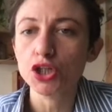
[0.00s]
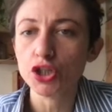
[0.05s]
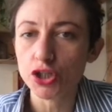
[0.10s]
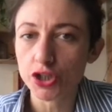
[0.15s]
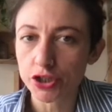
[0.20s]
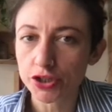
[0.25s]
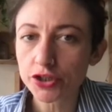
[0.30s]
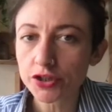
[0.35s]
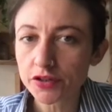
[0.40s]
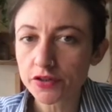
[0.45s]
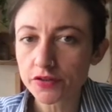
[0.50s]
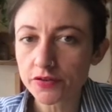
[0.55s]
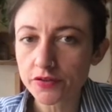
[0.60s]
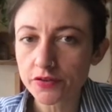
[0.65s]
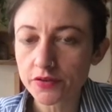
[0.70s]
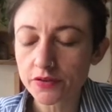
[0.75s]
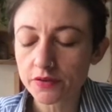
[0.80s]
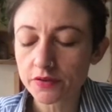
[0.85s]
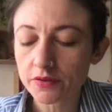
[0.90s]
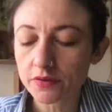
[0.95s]
good
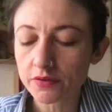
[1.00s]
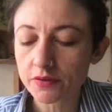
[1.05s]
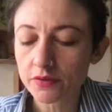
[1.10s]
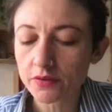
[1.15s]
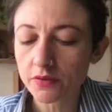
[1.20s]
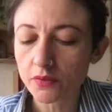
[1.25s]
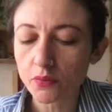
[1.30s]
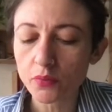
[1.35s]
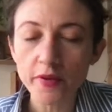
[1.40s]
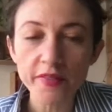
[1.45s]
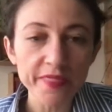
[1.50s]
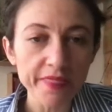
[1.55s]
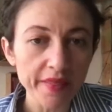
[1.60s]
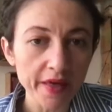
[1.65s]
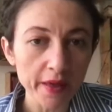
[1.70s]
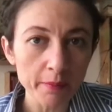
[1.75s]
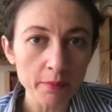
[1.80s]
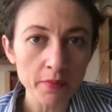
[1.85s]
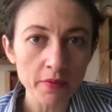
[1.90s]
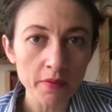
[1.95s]
with
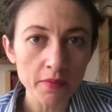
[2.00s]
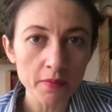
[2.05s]
them,